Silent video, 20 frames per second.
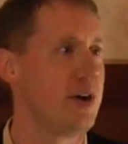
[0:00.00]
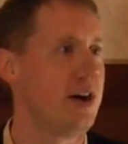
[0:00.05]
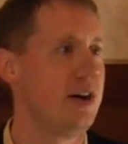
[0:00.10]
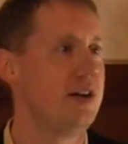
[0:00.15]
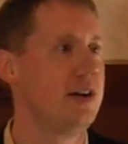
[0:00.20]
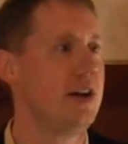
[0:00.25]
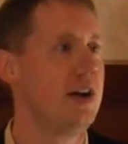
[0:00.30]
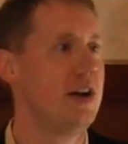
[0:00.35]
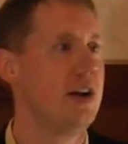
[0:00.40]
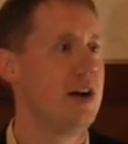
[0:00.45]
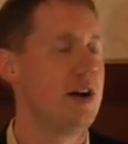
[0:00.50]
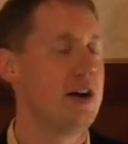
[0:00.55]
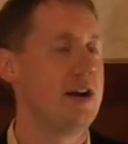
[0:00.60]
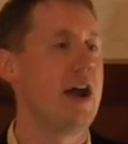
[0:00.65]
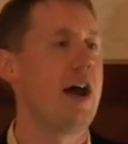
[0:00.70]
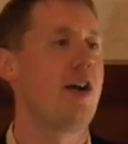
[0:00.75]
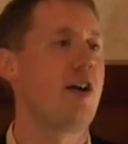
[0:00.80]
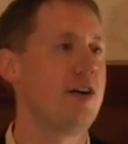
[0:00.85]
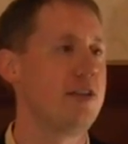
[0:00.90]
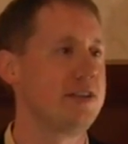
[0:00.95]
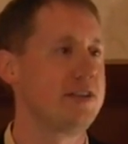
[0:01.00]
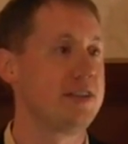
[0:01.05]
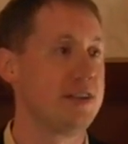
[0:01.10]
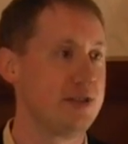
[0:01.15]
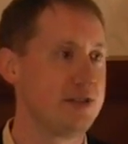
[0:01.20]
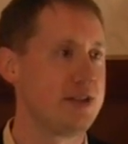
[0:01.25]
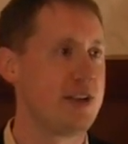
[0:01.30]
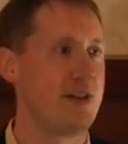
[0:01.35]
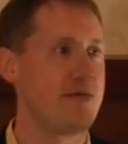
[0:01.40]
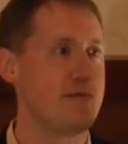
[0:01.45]
well. Not all the
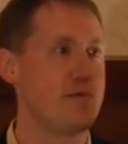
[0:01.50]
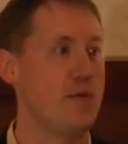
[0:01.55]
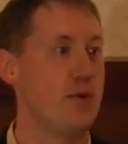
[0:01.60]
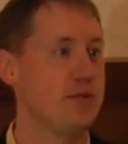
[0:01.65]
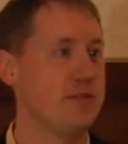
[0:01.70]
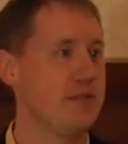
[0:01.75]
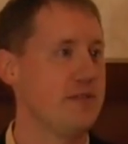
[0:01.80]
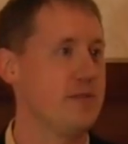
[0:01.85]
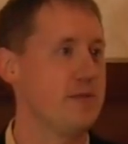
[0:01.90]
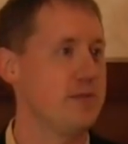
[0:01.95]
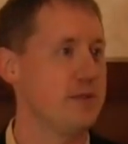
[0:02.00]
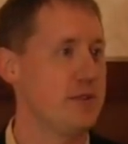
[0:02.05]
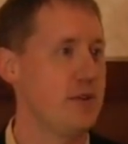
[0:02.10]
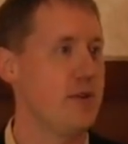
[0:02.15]
senior staff, but most of them.